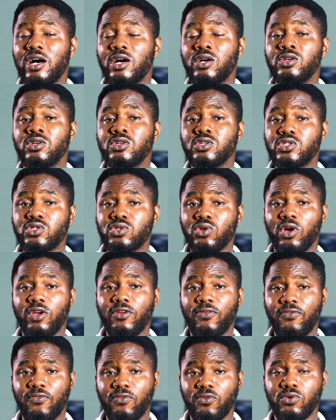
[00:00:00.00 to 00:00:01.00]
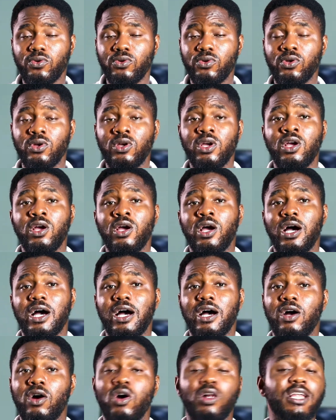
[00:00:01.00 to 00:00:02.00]
soy food
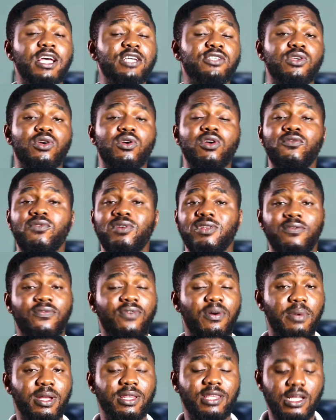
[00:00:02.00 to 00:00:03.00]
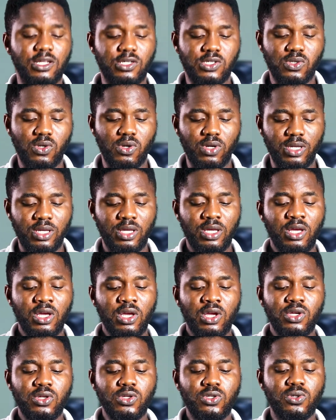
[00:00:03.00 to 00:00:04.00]
unless you're going for the fermented soy.
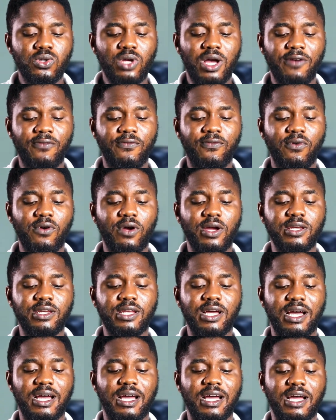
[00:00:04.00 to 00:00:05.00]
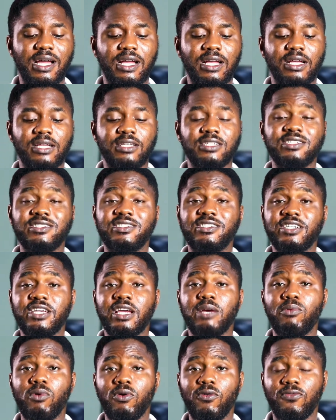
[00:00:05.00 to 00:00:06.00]
You should avoid
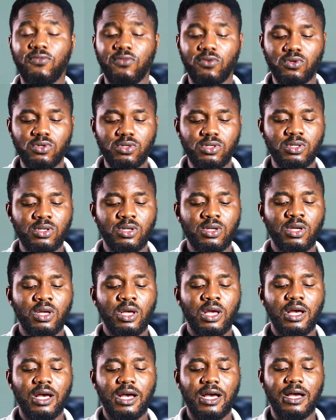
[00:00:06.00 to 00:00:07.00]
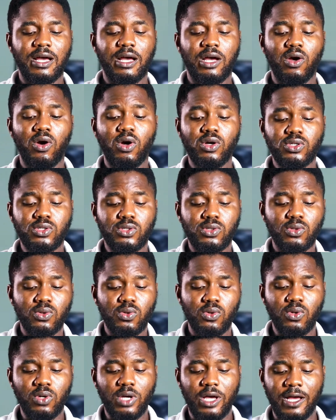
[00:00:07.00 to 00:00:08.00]
GMO foods.
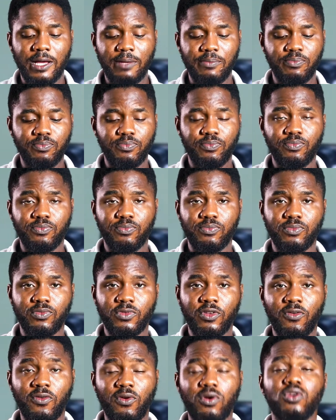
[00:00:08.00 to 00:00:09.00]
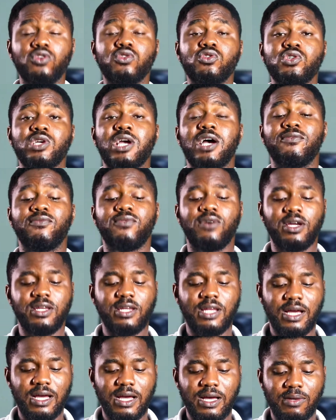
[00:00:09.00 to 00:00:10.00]
Also you should avoid
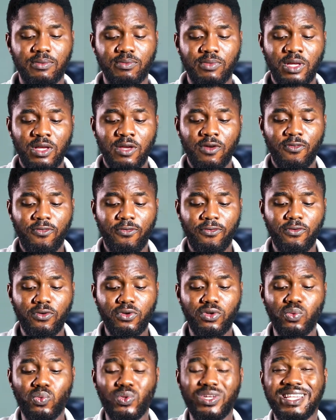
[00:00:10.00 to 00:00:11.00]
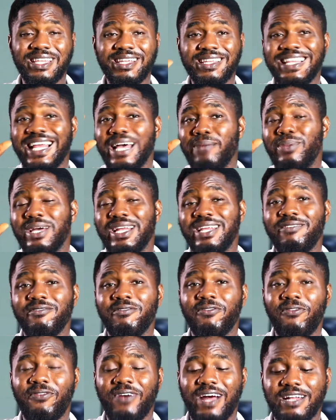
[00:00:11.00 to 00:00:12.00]
food with labeling
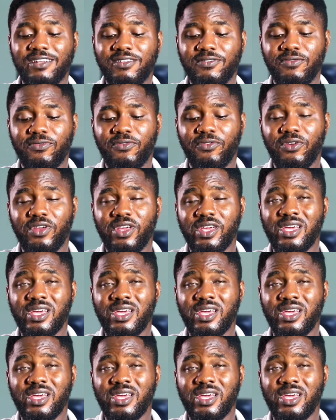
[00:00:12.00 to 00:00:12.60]
fat free.